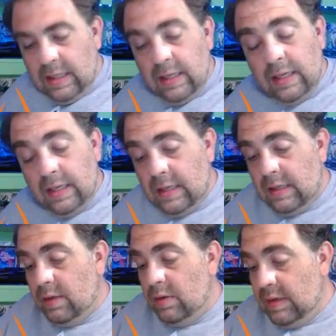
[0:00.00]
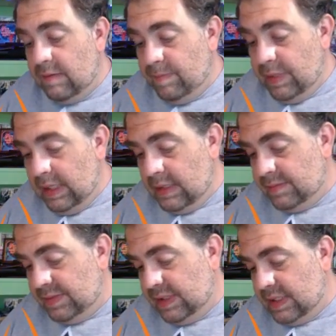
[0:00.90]
And I don't have
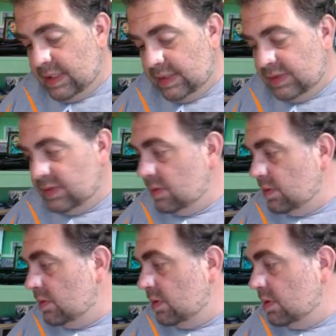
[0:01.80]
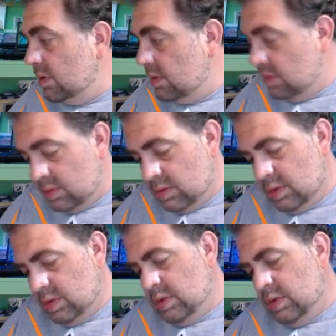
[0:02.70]
BMs yet, so
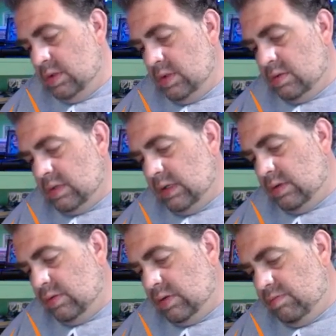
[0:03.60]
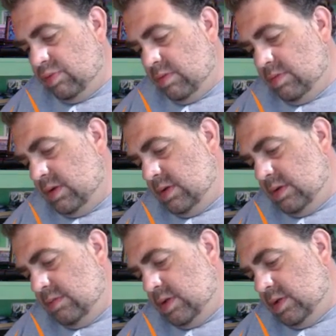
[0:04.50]
got a little compartment.
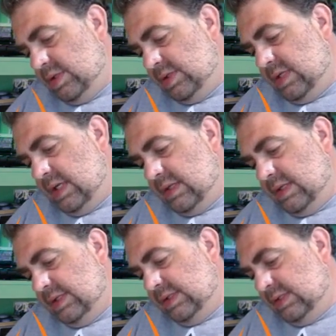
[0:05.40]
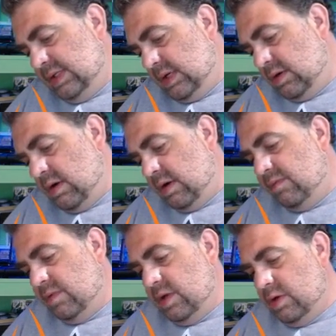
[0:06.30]
I'm going to just take that sticker off
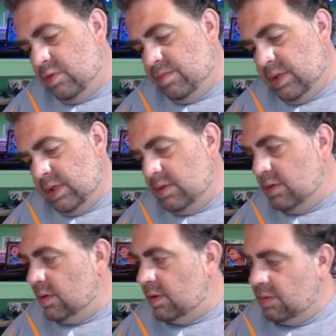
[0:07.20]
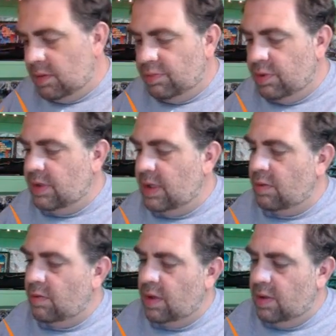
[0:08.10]
when I open it. And I'm going to put that
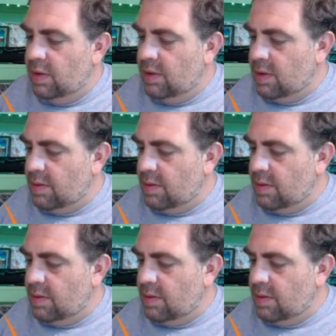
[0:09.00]
right on there.